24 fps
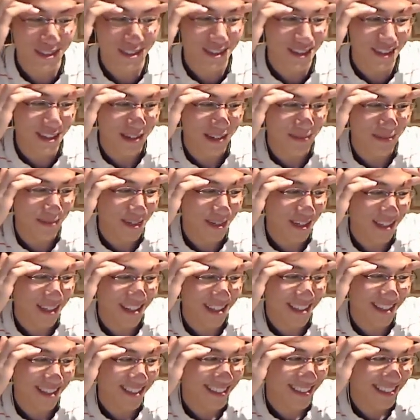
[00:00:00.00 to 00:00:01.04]
let me
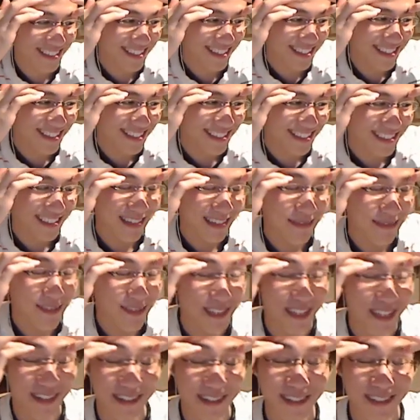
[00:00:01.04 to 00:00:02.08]

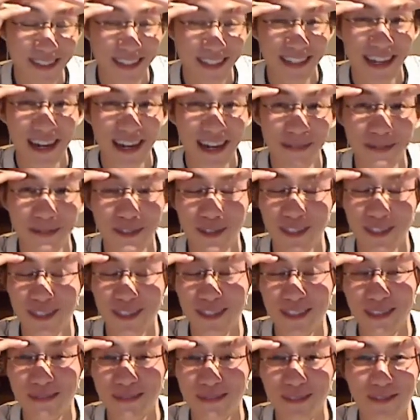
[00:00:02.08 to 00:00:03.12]
tell you that I'm talking
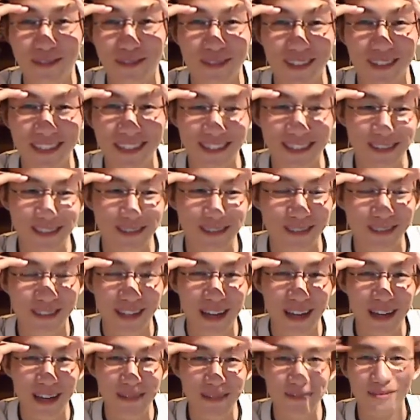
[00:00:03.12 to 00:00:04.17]
to my friends on
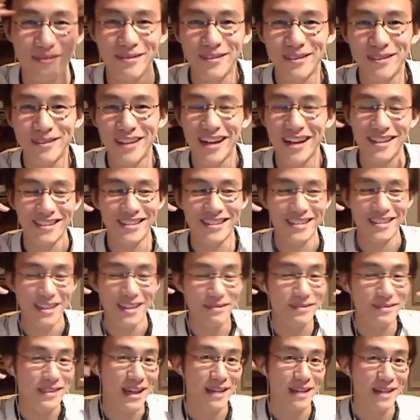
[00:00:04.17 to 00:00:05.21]
Skype at the
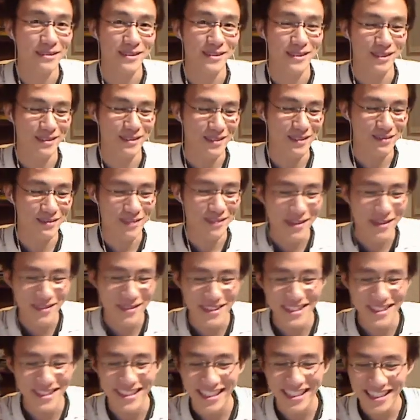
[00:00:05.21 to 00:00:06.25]
same time. So
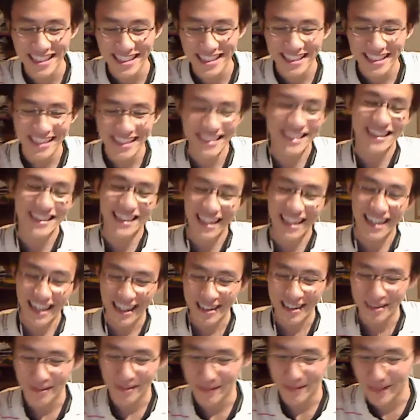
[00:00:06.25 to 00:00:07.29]
maybe
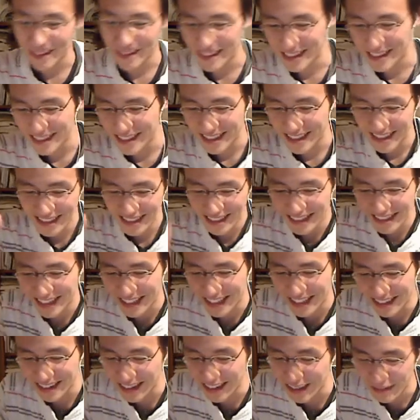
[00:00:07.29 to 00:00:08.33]
I'll
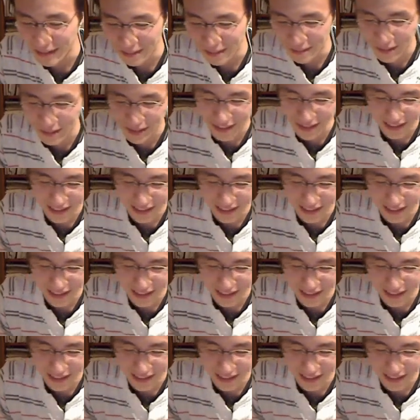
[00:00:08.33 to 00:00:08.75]
laugh, but